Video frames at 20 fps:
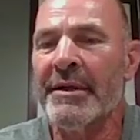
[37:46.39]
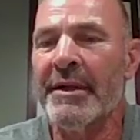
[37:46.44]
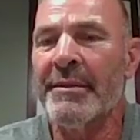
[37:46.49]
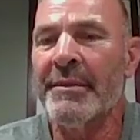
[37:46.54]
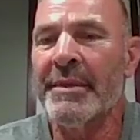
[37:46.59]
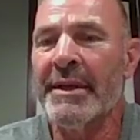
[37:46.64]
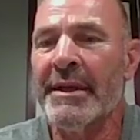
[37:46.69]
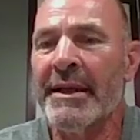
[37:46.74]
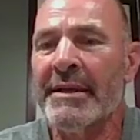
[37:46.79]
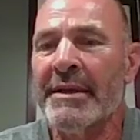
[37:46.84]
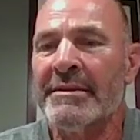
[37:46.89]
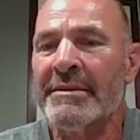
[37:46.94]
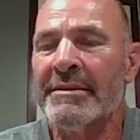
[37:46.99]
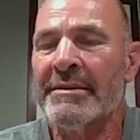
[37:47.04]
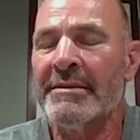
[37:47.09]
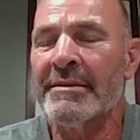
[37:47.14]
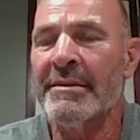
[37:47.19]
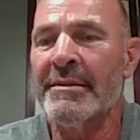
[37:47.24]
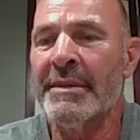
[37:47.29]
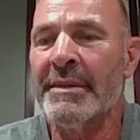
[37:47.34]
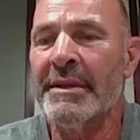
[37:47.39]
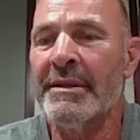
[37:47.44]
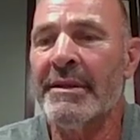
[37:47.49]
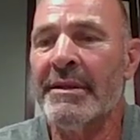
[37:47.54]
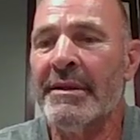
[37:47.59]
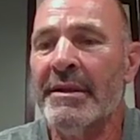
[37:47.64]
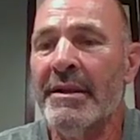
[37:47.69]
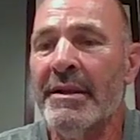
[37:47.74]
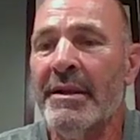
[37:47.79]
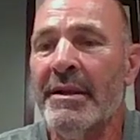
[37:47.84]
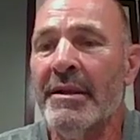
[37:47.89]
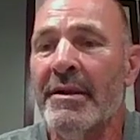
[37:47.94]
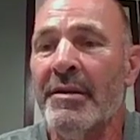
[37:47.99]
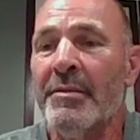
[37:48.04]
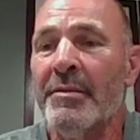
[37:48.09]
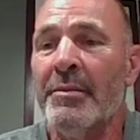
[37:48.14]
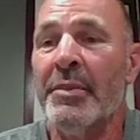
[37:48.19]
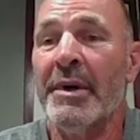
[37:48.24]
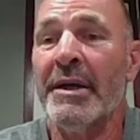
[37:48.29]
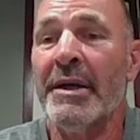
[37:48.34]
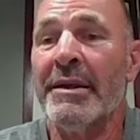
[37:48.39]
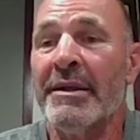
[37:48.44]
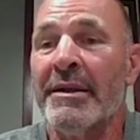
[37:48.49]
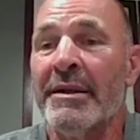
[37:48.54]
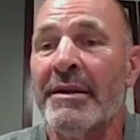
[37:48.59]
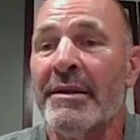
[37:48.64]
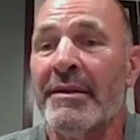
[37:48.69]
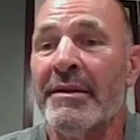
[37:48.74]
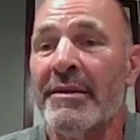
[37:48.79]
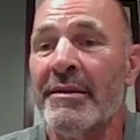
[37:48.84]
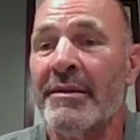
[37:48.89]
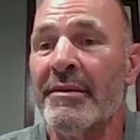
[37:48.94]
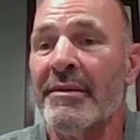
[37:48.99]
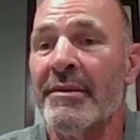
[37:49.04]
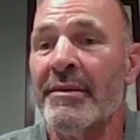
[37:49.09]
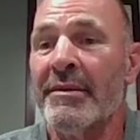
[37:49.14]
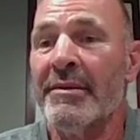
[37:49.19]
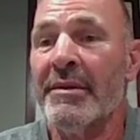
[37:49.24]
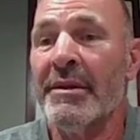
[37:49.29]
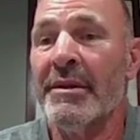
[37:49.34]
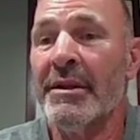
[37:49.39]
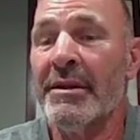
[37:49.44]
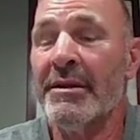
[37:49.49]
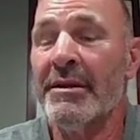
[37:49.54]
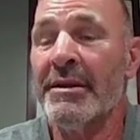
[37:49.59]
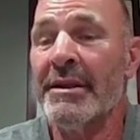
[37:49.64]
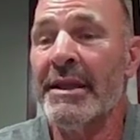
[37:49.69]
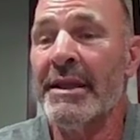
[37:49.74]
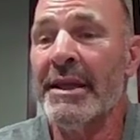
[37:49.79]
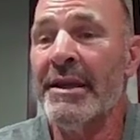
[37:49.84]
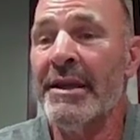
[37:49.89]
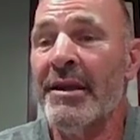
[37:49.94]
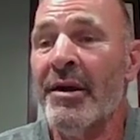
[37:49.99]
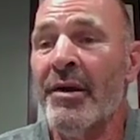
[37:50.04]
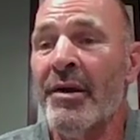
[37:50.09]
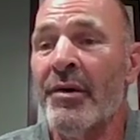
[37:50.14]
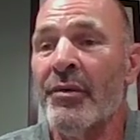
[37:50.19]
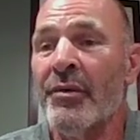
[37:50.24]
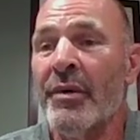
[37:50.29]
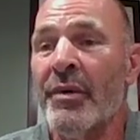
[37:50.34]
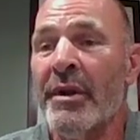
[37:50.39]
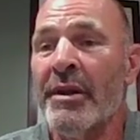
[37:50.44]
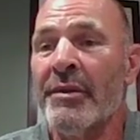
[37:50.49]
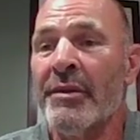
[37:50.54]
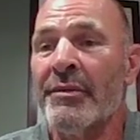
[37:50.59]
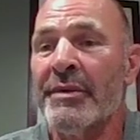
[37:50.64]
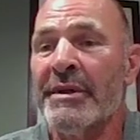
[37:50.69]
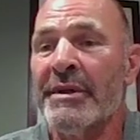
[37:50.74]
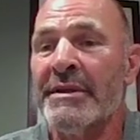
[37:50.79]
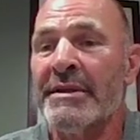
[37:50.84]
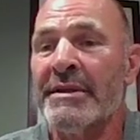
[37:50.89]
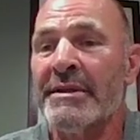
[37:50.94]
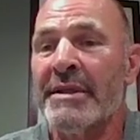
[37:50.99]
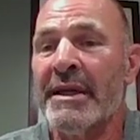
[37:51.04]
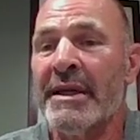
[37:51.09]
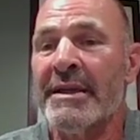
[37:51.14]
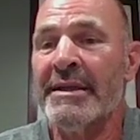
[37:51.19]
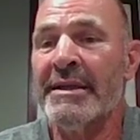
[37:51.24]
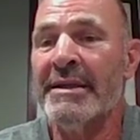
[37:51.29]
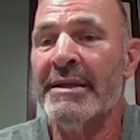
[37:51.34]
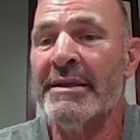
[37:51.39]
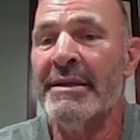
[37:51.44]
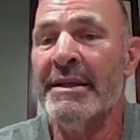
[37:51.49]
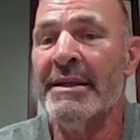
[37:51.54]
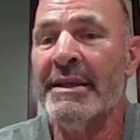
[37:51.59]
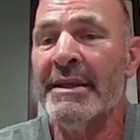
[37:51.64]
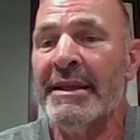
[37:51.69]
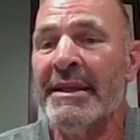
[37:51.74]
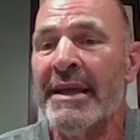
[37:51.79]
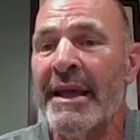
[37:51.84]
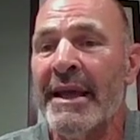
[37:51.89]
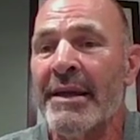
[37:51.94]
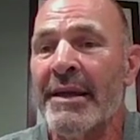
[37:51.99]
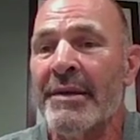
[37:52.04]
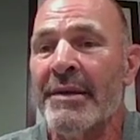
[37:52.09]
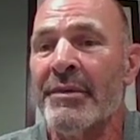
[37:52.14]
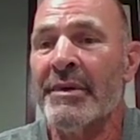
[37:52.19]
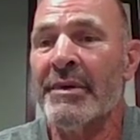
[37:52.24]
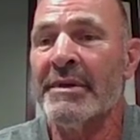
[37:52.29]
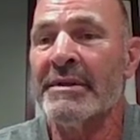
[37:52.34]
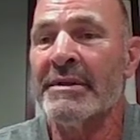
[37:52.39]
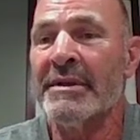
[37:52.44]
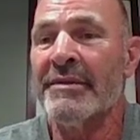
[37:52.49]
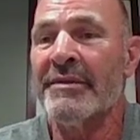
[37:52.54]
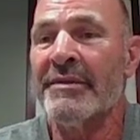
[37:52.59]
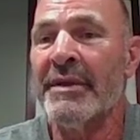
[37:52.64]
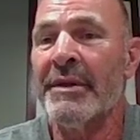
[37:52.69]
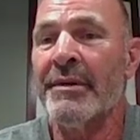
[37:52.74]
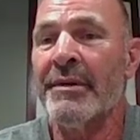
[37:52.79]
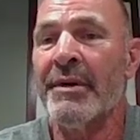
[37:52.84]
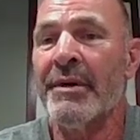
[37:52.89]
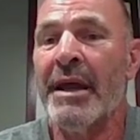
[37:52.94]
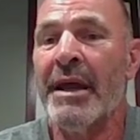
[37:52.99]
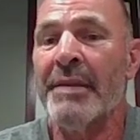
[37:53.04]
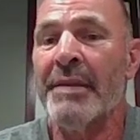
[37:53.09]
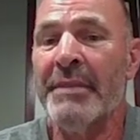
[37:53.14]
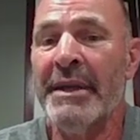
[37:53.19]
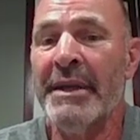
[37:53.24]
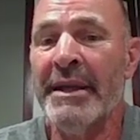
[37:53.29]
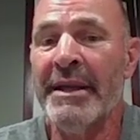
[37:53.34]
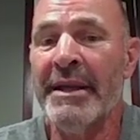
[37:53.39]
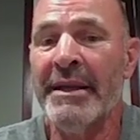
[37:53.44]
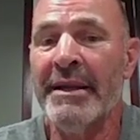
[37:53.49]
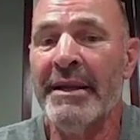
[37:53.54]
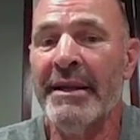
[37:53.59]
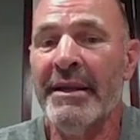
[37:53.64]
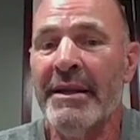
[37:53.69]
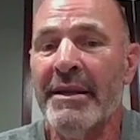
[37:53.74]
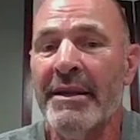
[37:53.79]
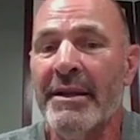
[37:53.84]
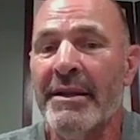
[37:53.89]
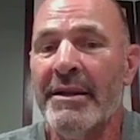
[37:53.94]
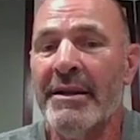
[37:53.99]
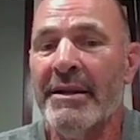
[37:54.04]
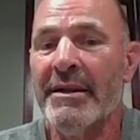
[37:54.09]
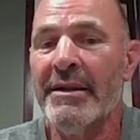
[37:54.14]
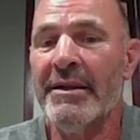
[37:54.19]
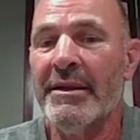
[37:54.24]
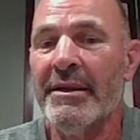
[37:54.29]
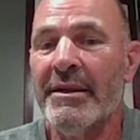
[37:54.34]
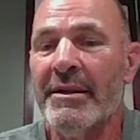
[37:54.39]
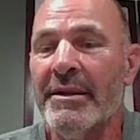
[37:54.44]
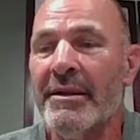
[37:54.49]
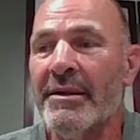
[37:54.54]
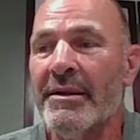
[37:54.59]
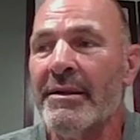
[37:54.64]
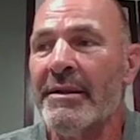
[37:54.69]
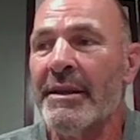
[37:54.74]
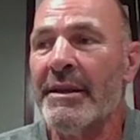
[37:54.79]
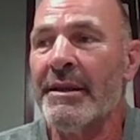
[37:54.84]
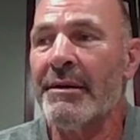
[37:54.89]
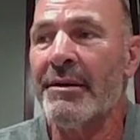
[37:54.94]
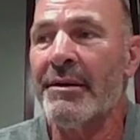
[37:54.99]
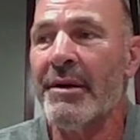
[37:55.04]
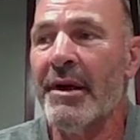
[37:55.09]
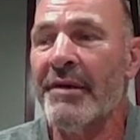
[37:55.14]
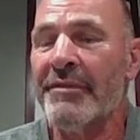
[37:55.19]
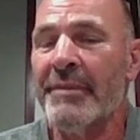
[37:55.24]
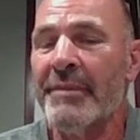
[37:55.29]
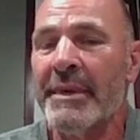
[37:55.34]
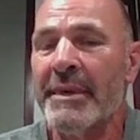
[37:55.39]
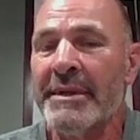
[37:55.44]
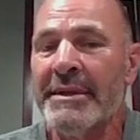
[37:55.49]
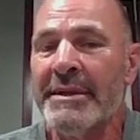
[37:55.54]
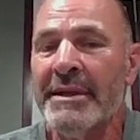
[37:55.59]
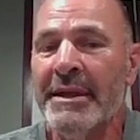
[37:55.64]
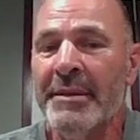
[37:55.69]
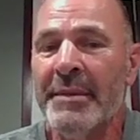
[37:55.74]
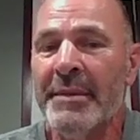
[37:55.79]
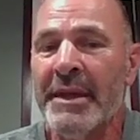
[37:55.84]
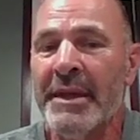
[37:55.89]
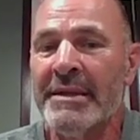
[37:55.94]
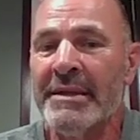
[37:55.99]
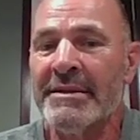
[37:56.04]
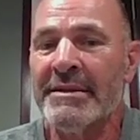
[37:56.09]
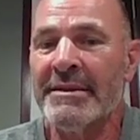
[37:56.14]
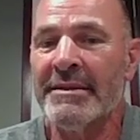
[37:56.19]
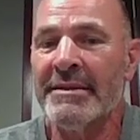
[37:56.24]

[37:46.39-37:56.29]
I mean, but little do they know, one of the reasons I did that was if they were on me, they were off my teammates.